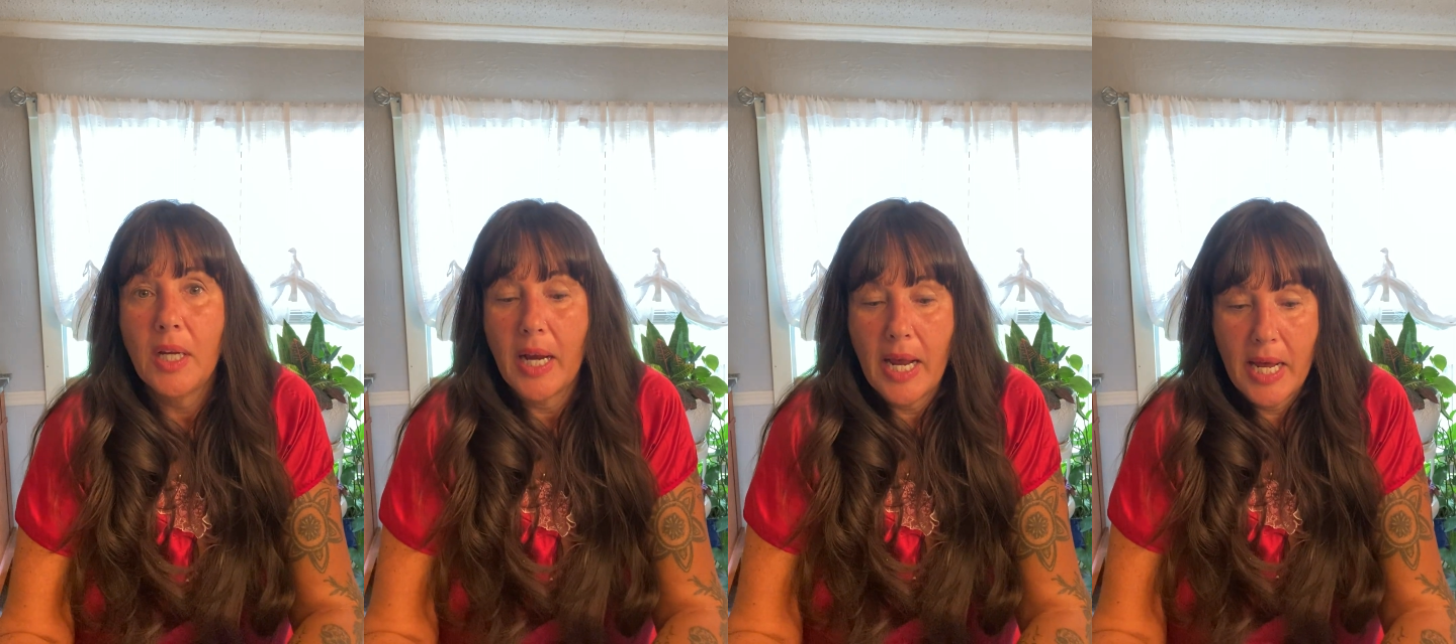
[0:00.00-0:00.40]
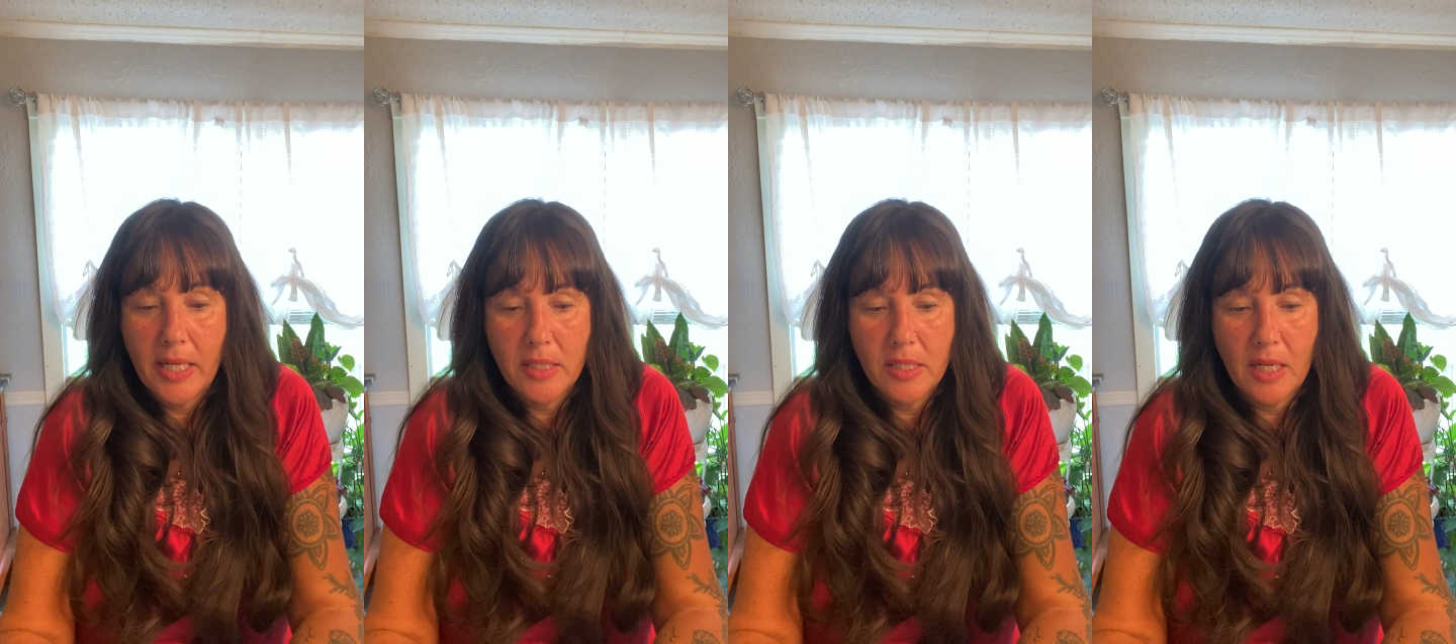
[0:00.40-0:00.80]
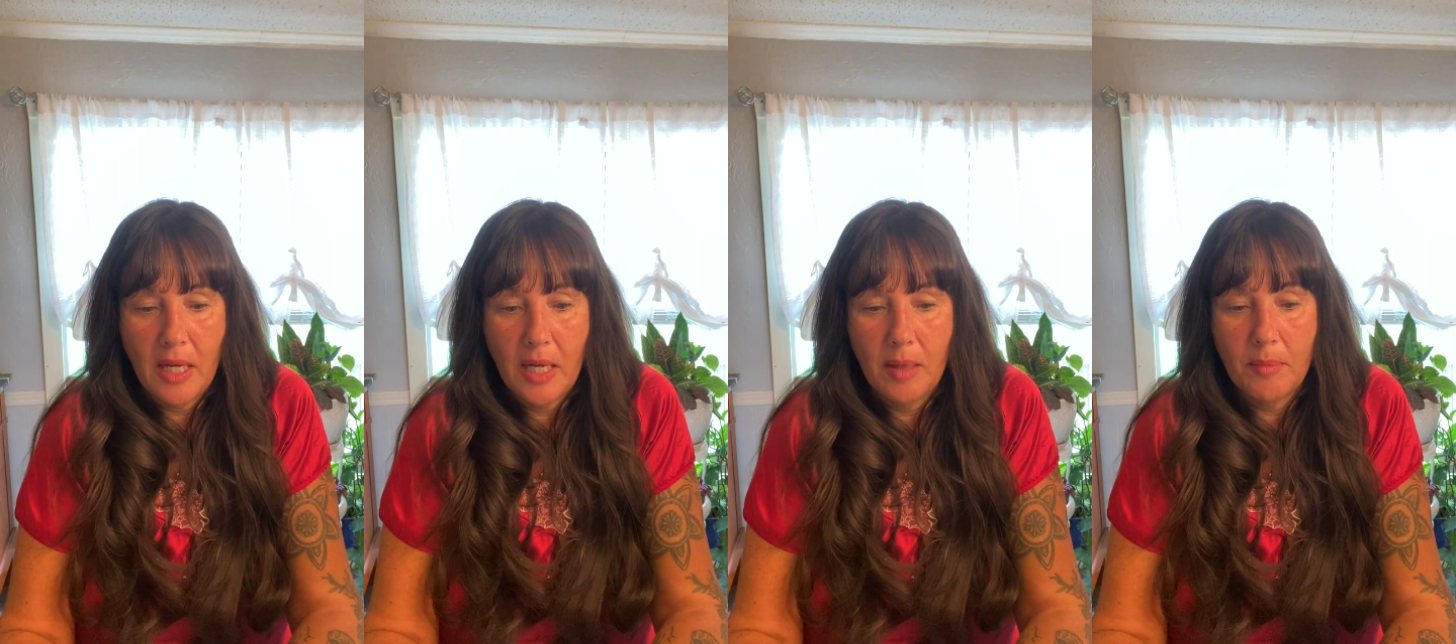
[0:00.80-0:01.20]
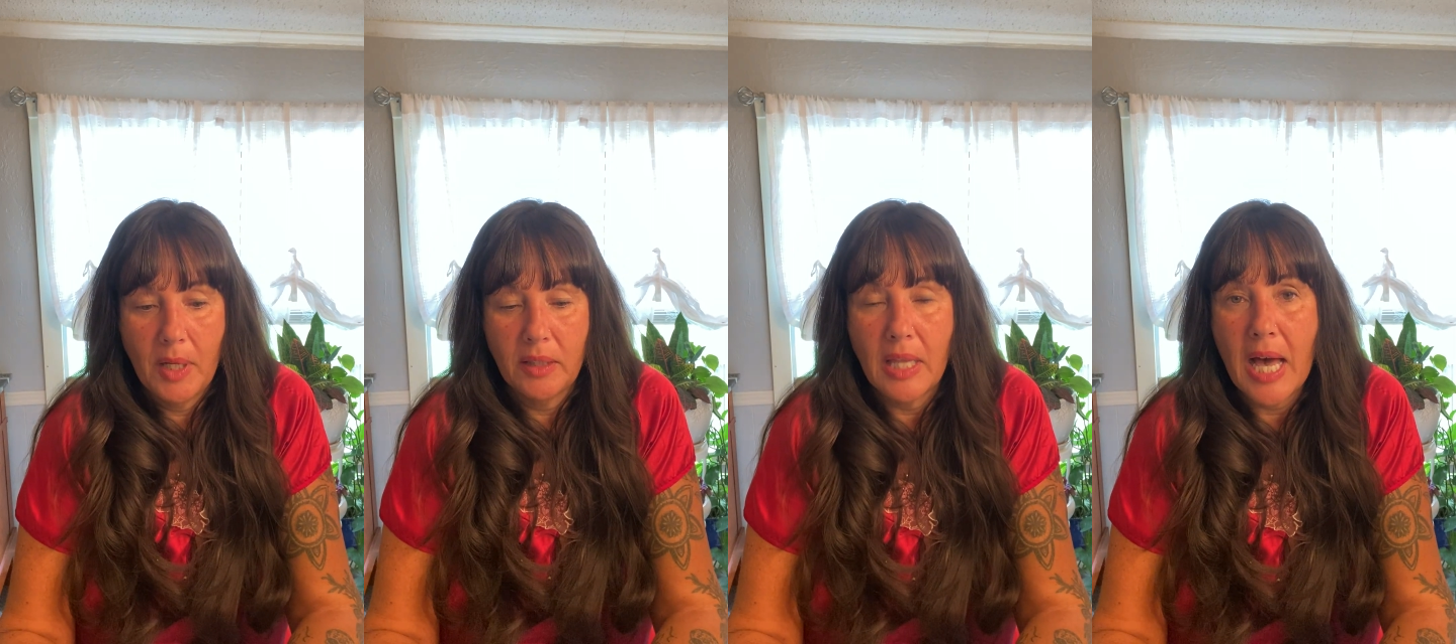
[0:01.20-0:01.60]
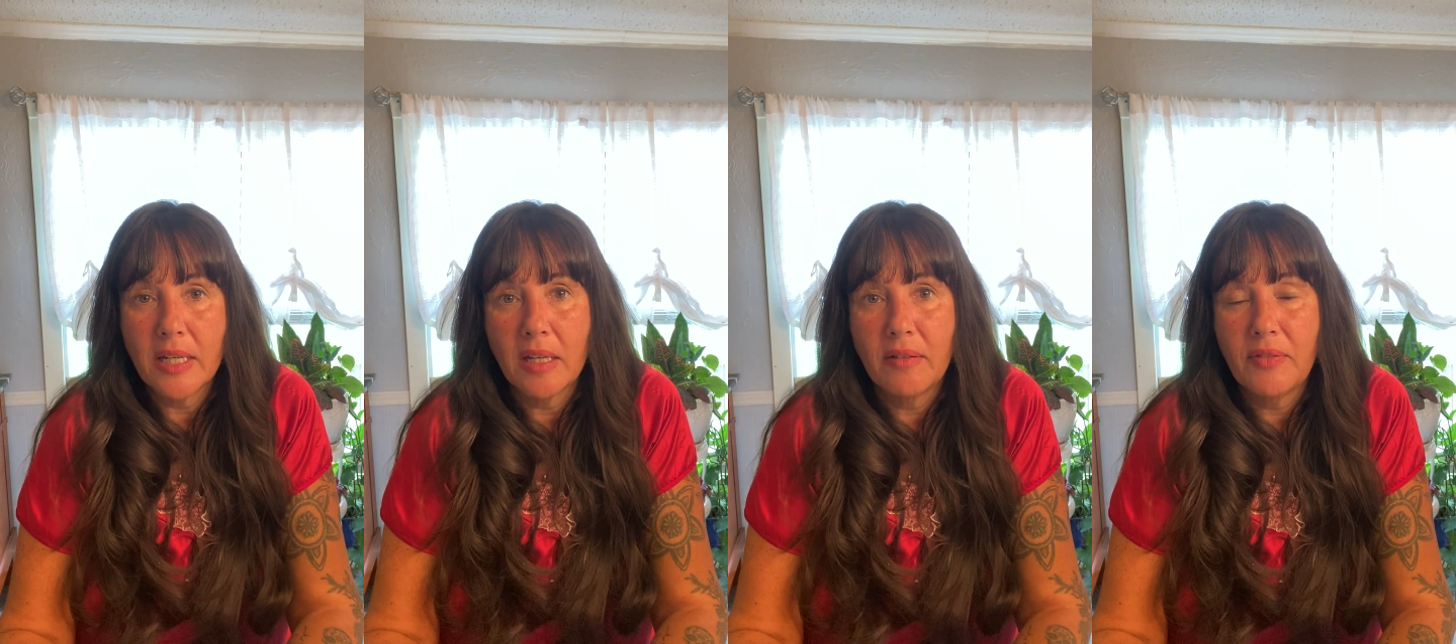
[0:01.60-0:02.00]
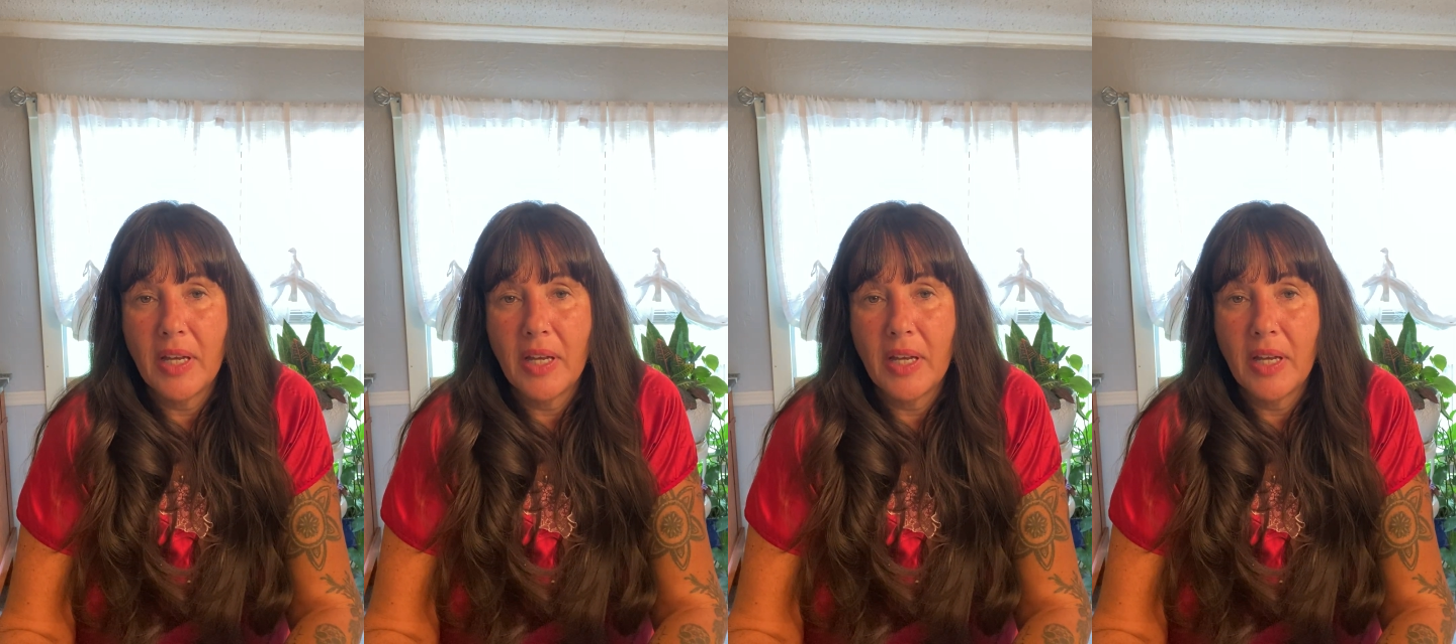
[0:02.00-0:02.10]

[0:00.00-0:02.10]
and a lot of